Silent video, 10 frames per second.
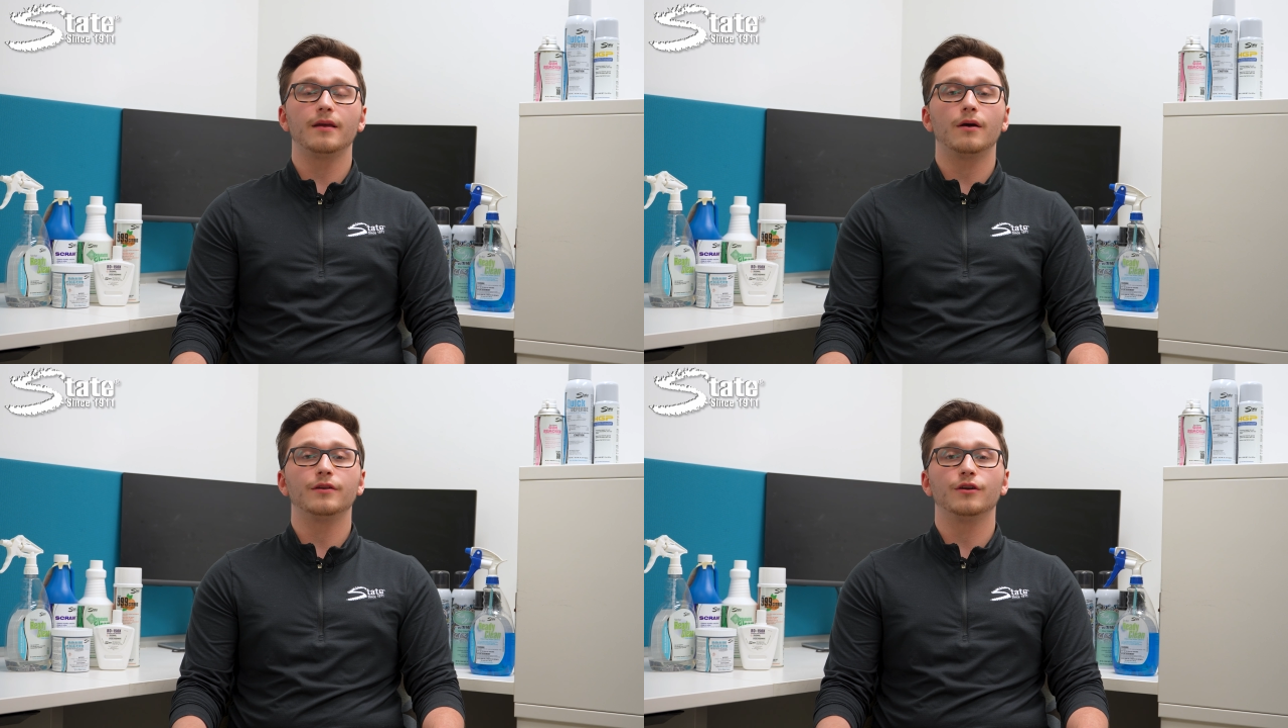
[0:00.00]

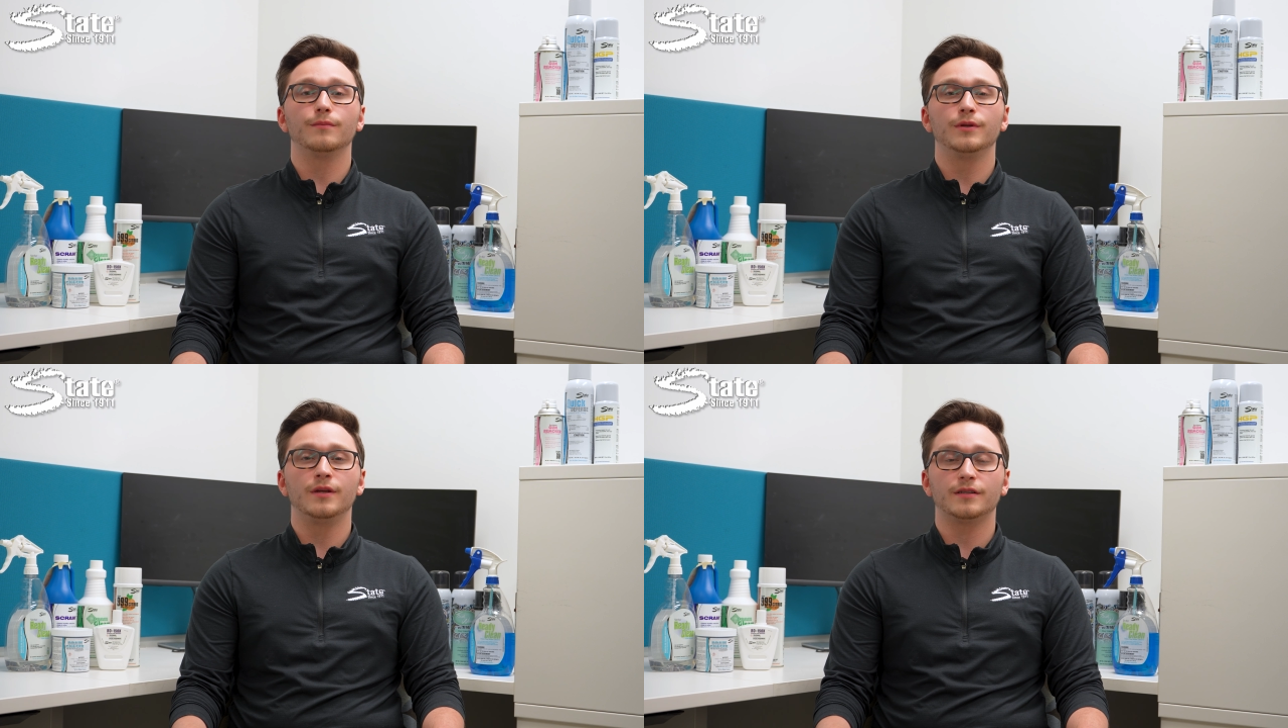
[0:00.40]
on your
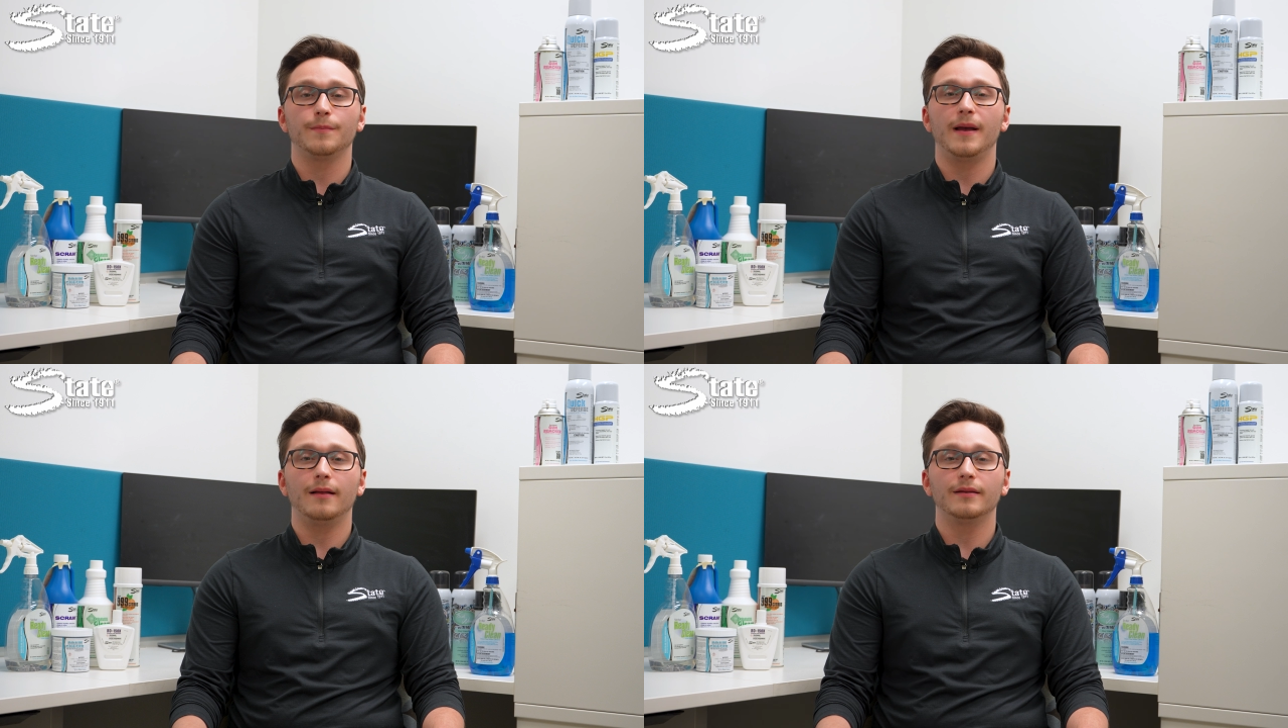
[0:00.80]

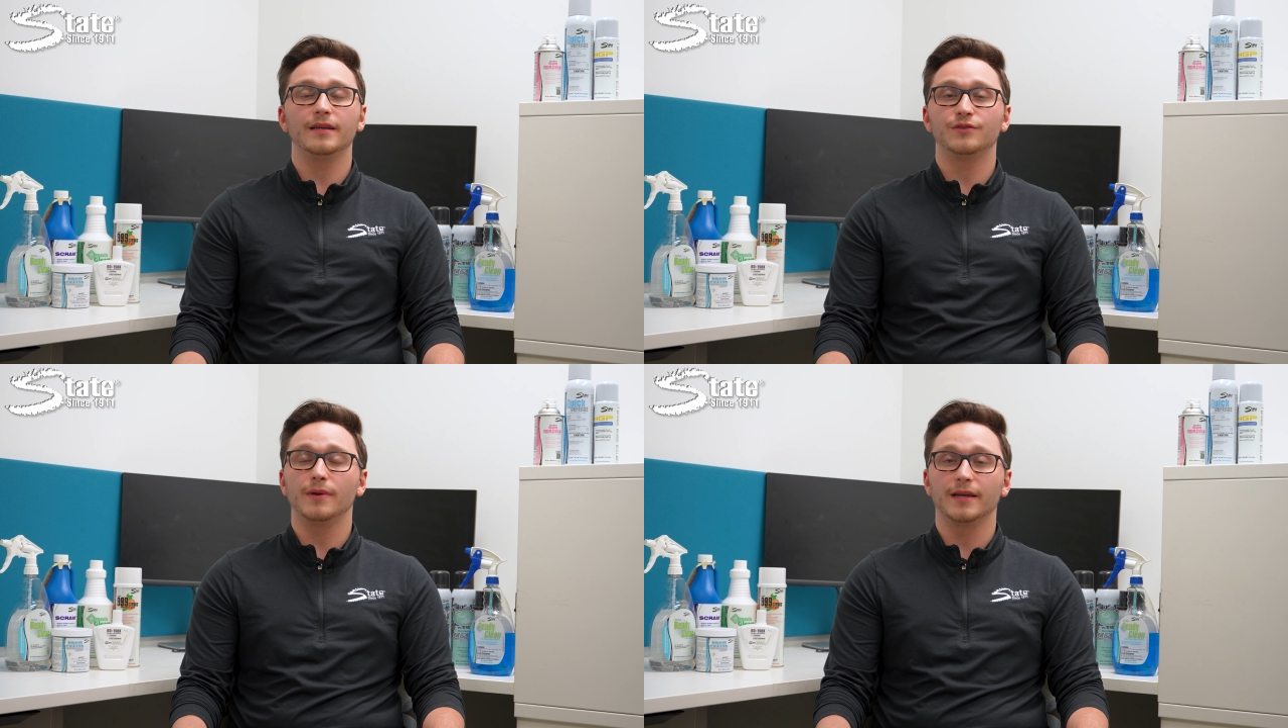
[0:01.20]

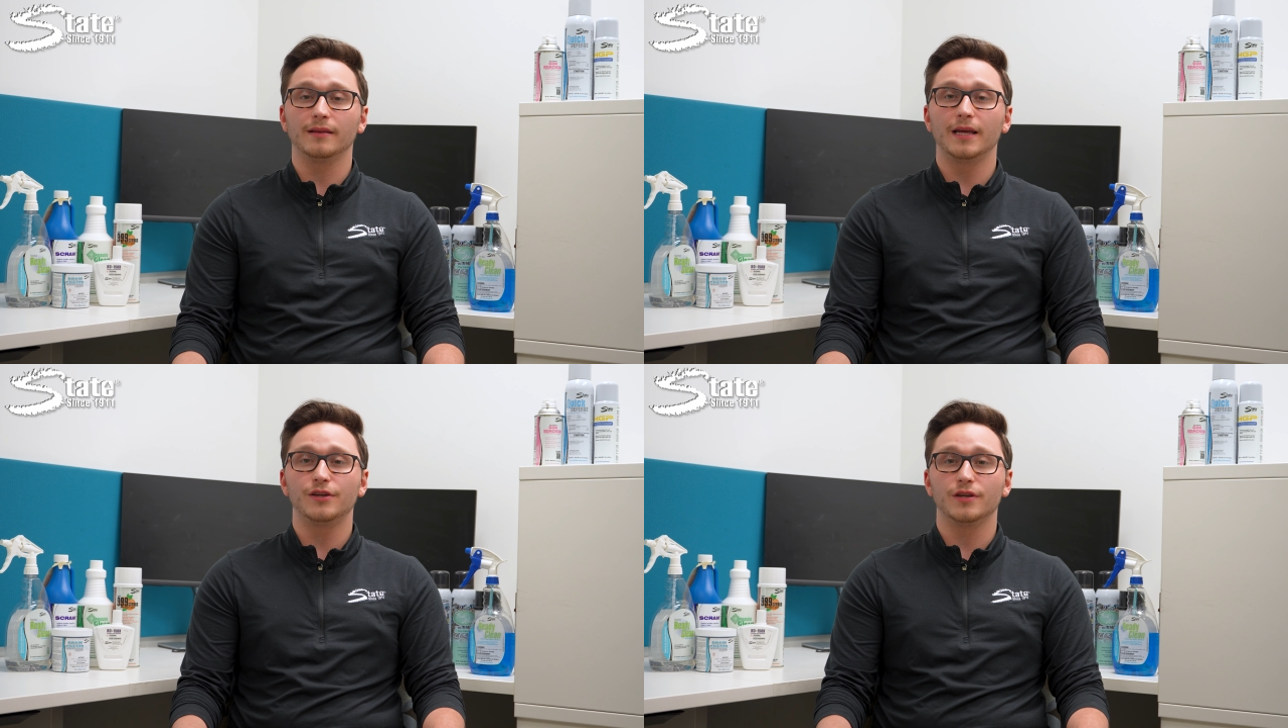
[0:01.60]
municipality's
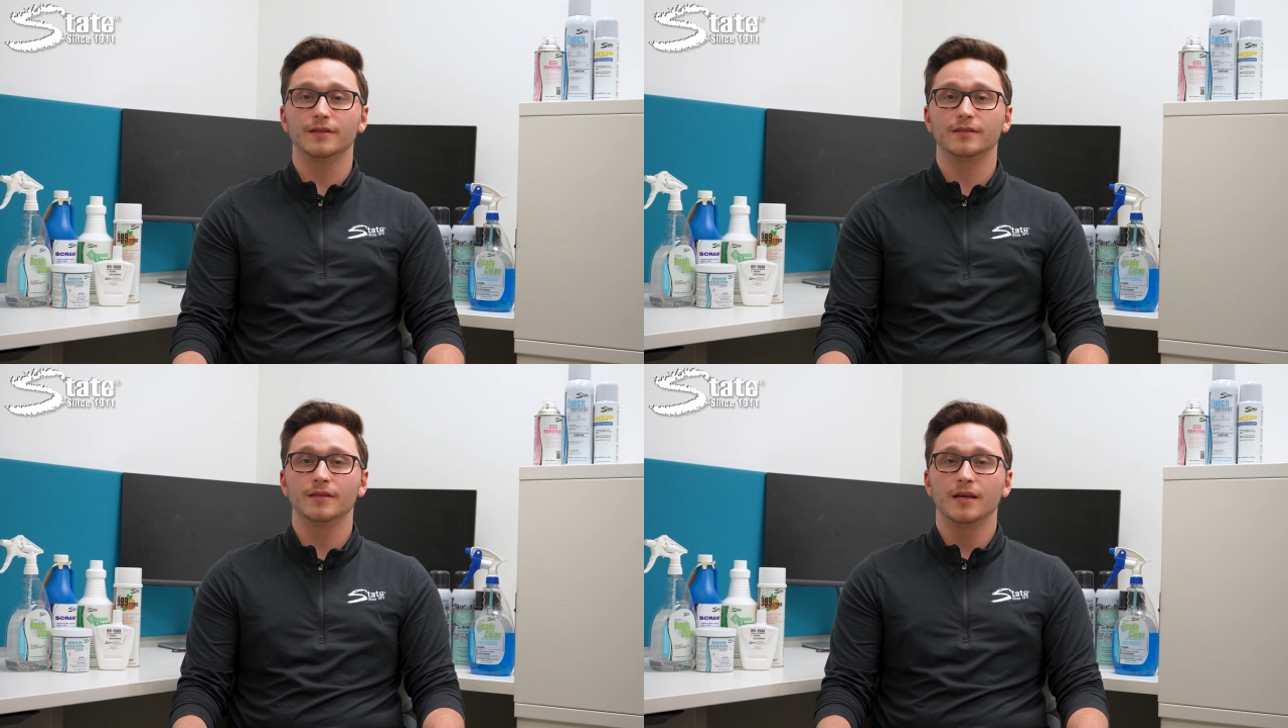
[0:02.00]

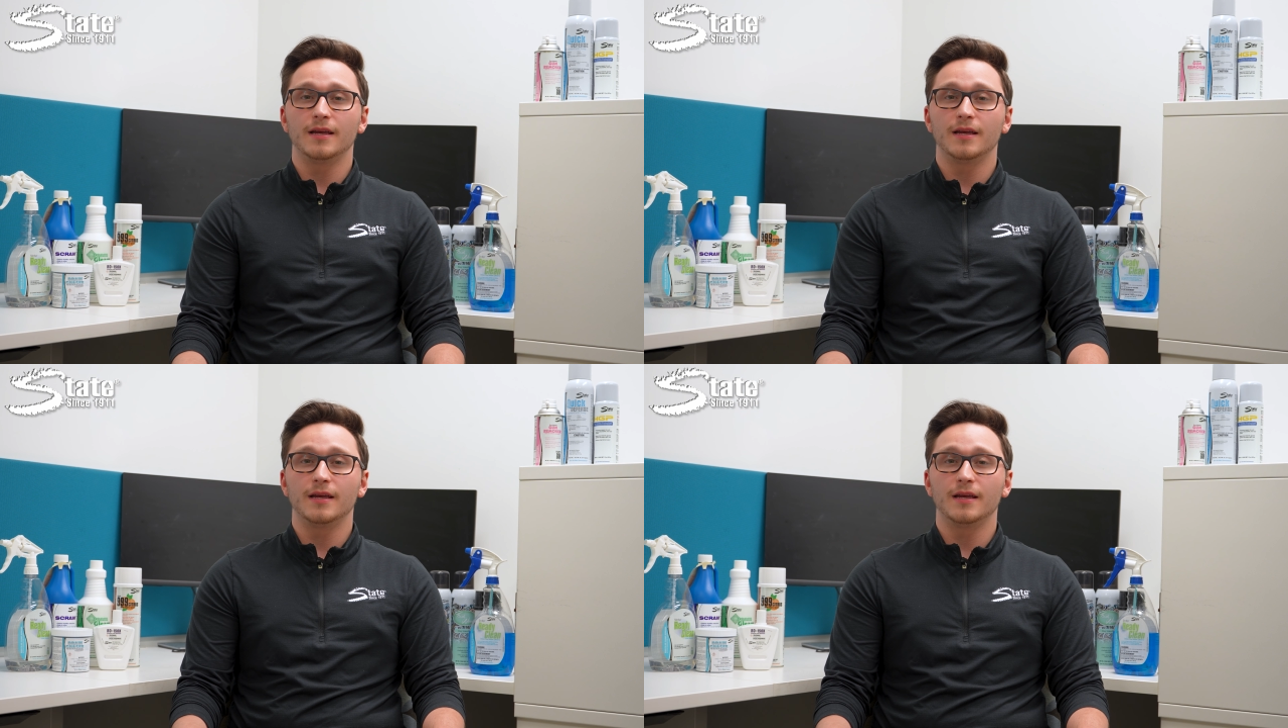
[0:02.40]
regulations,